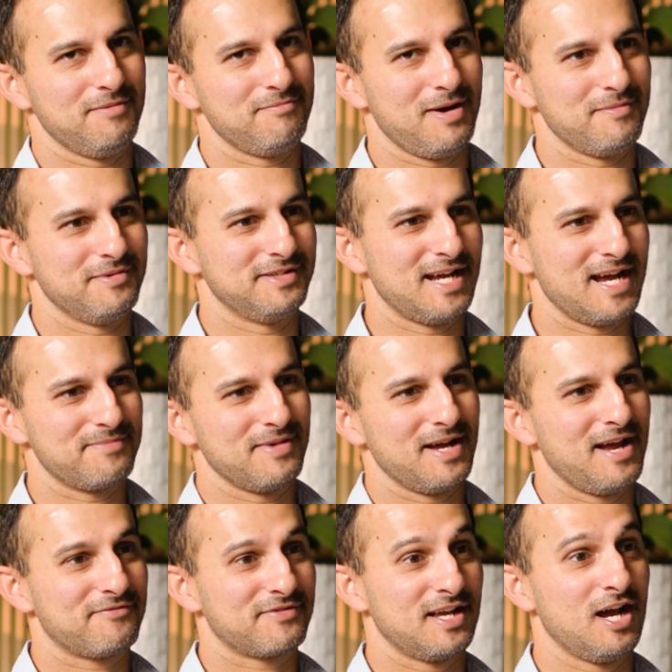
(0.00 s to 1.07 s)
mum and dad
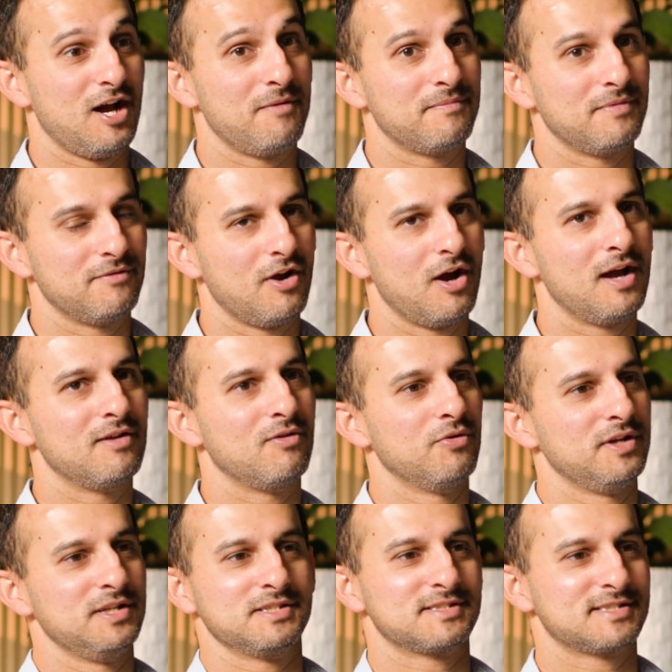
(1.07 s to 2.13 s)
may have to help, right?
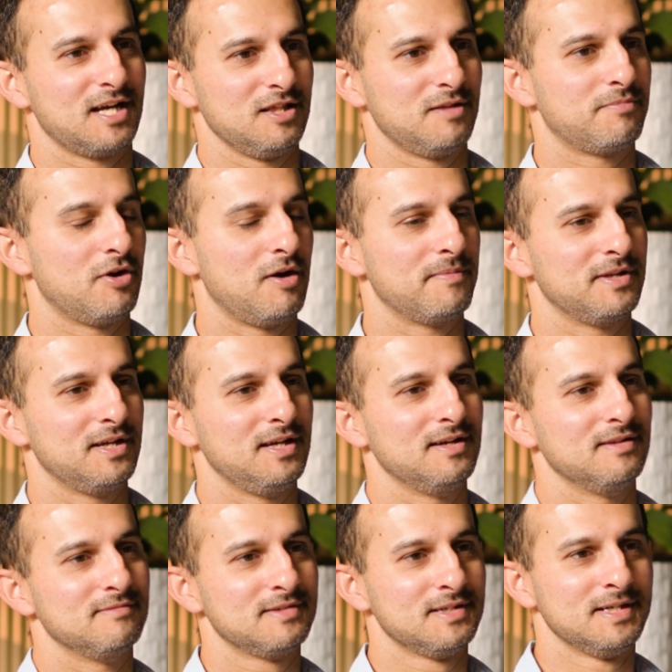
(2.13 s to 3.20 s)
Or you just sell the property
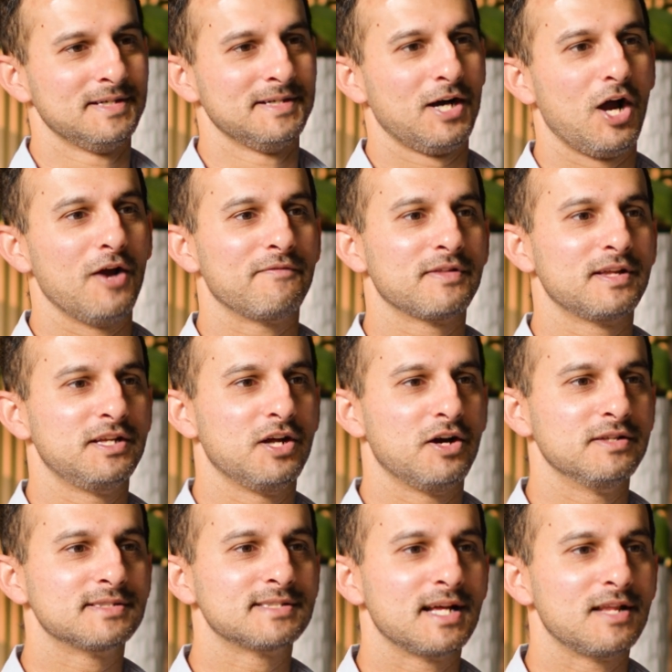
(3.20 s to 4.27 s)
and hopefully you
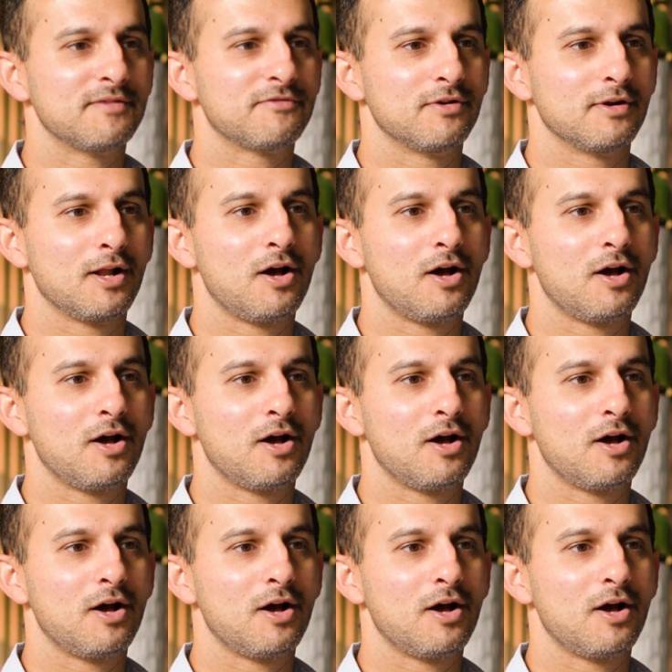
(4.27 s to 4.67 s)
don't sell it for a